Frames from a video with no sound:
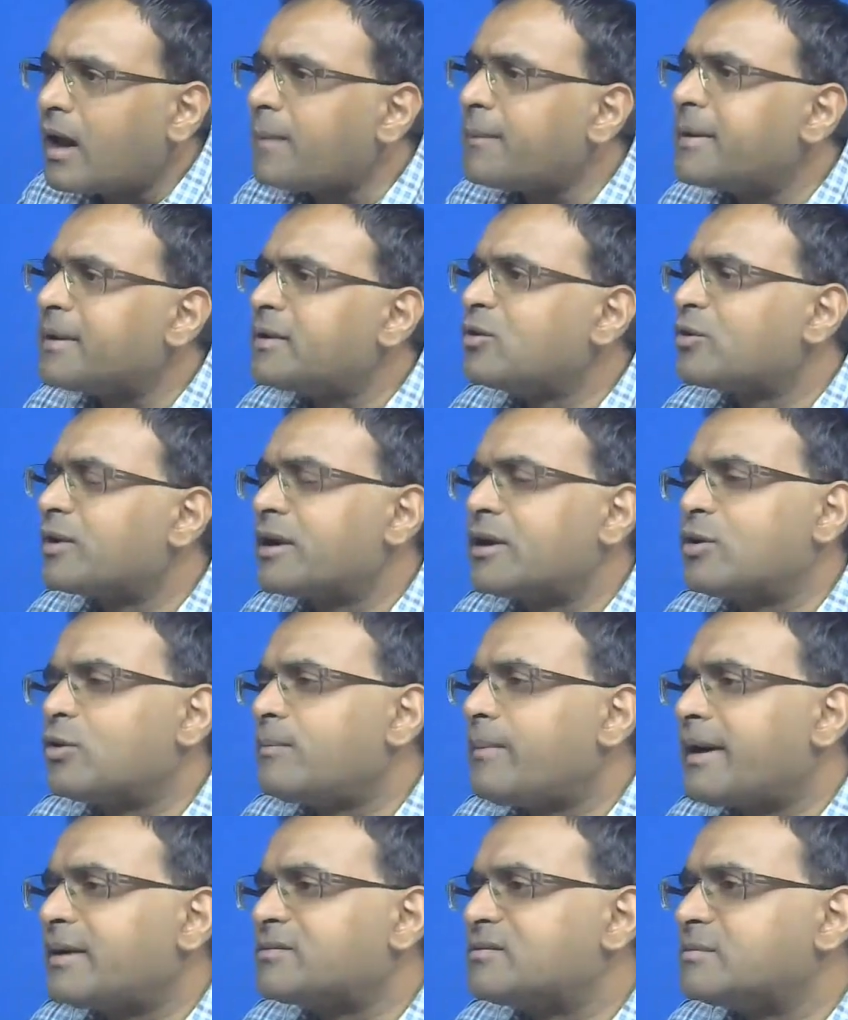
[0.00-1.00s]
I mean, you can
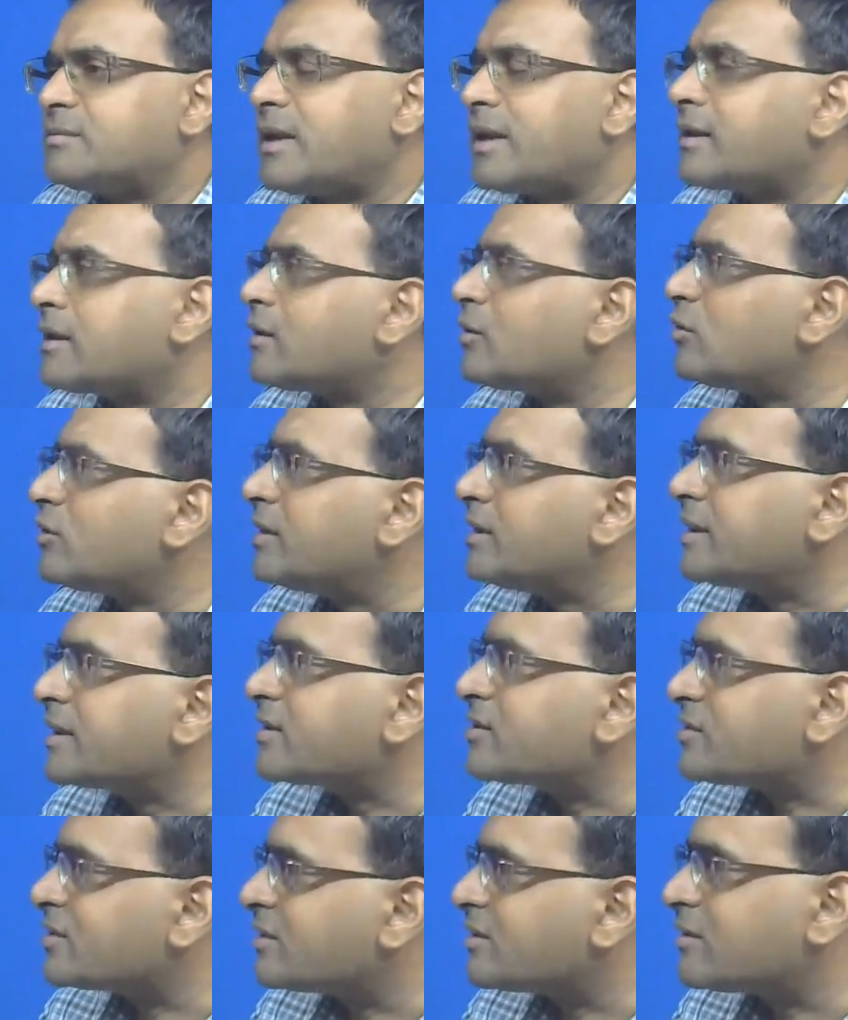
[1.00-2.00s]
do maximum likelihood
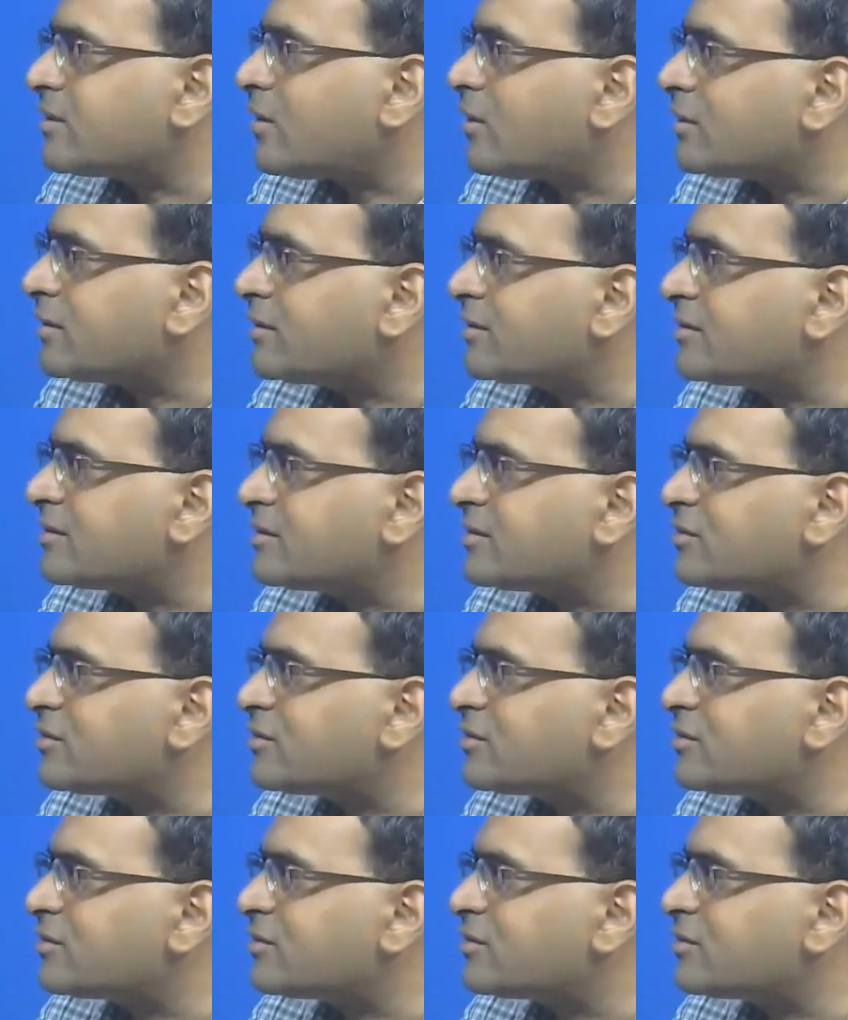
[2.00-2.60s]
detection on this.